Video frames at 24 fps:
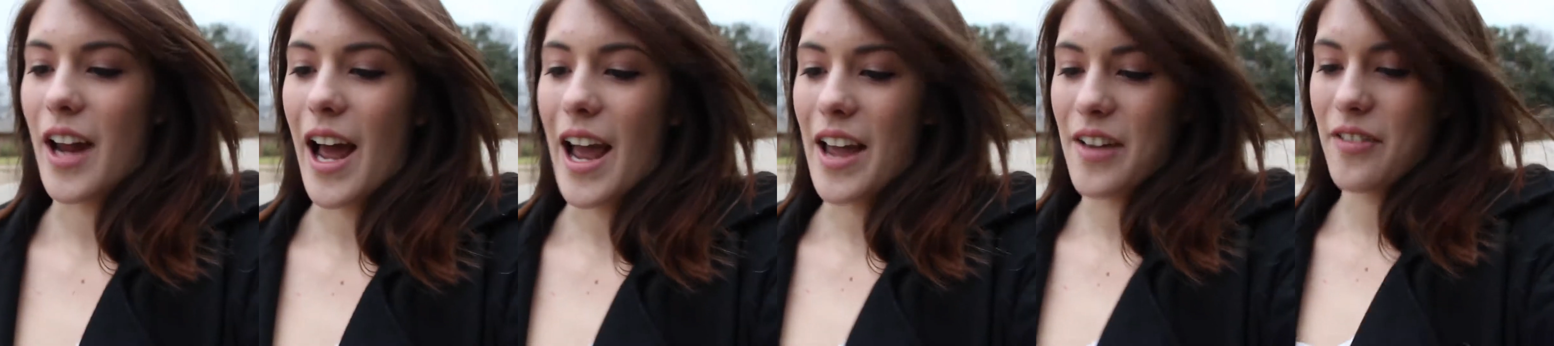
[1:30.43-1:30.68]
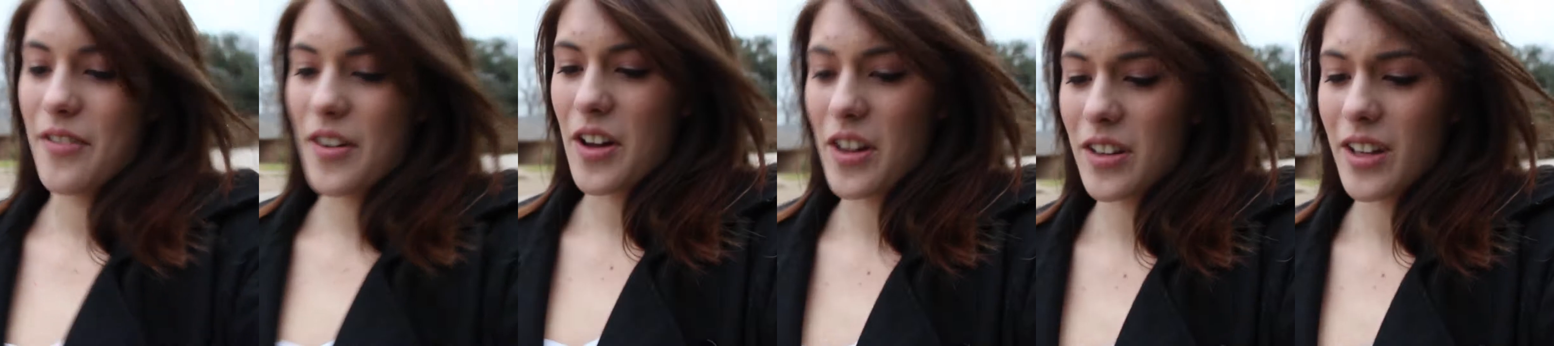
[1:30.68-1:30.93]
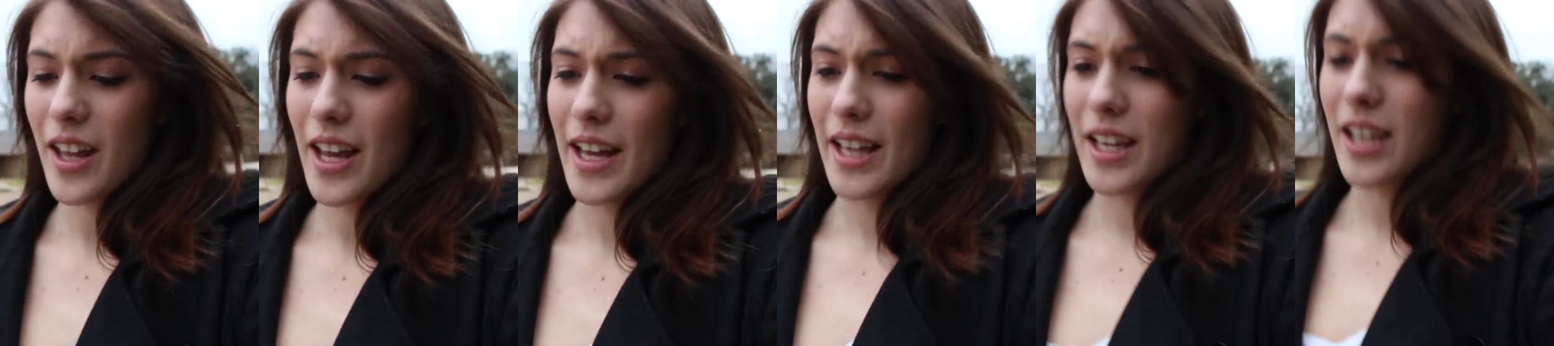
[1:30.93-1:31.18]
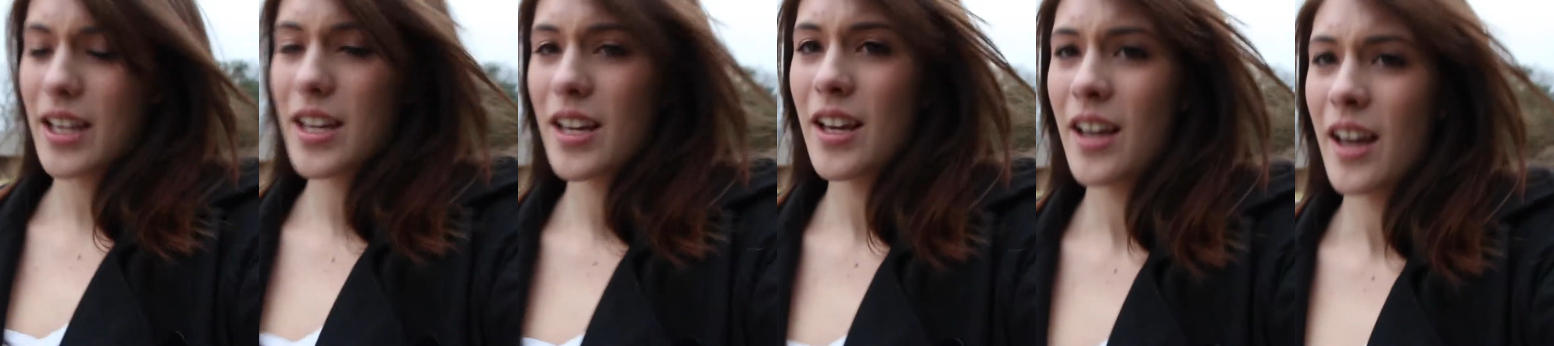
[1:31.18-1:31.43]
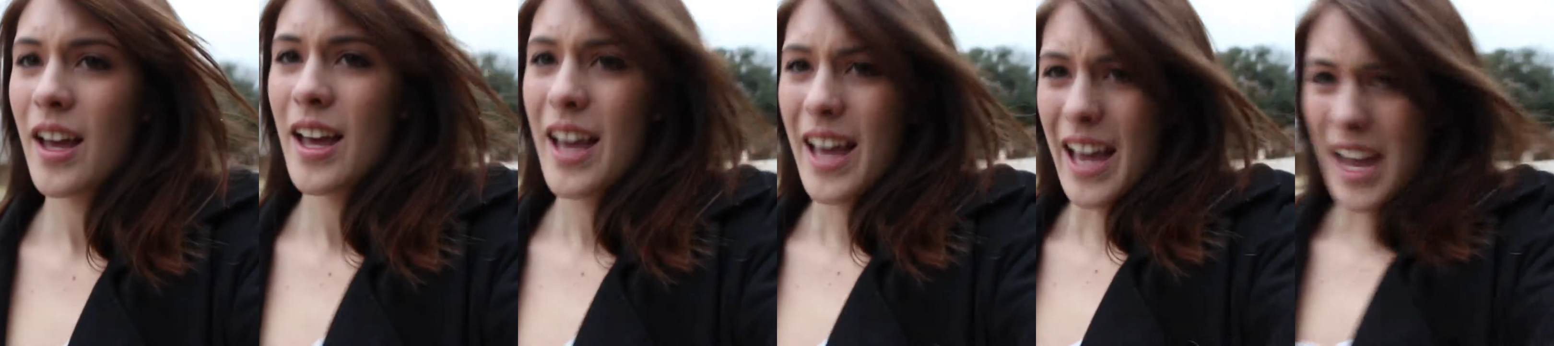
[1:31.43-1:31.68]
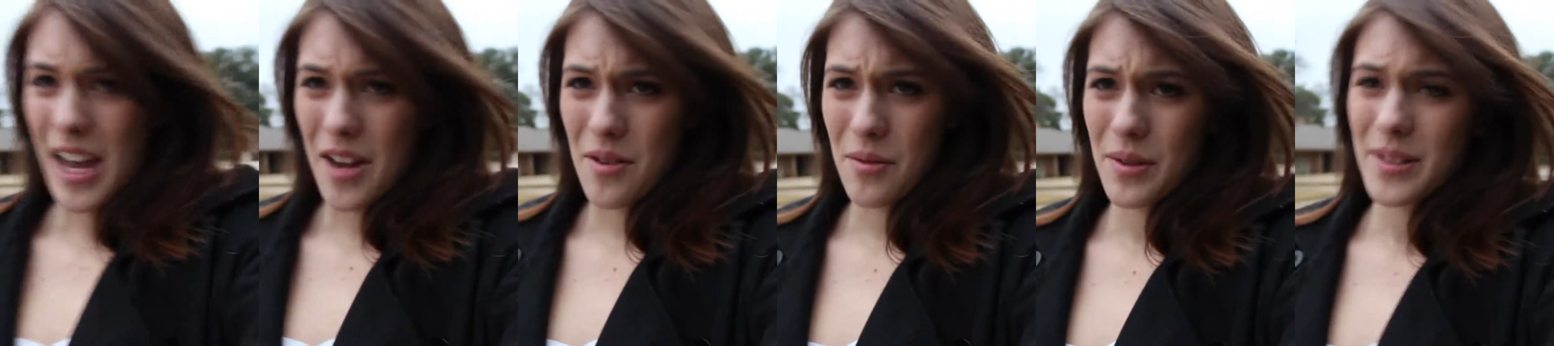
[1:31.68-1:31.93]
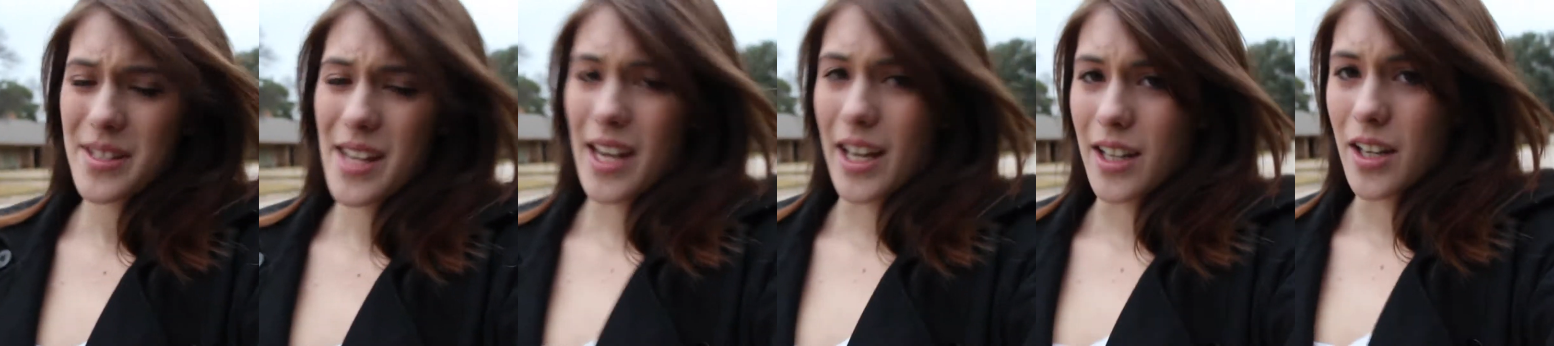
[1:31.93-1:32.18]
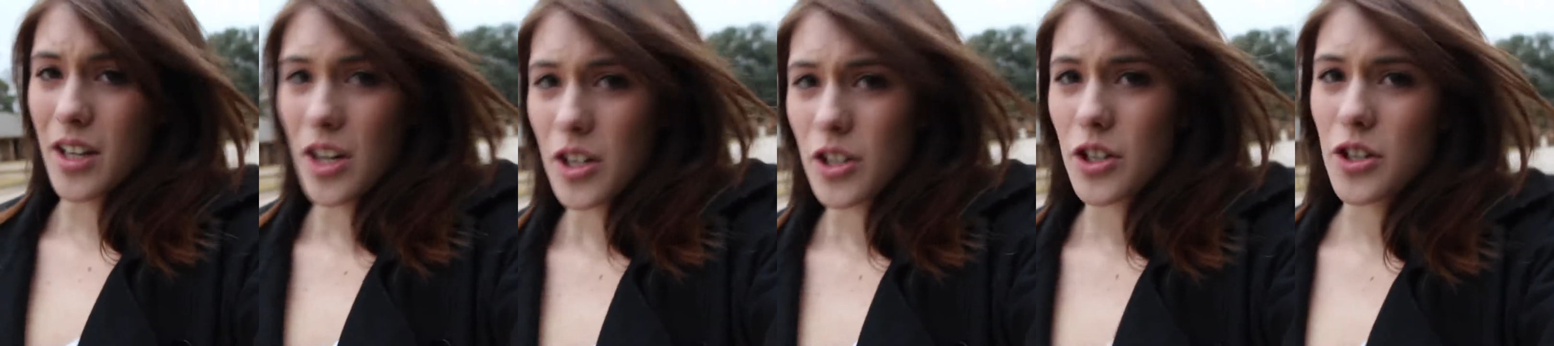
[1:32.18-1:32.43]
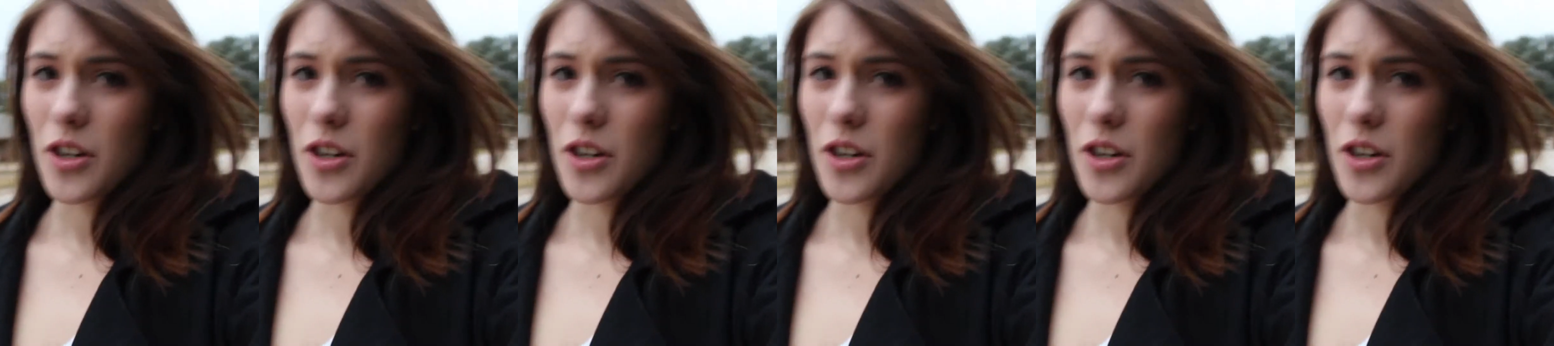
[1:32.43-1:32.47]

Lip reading: I felt like it was like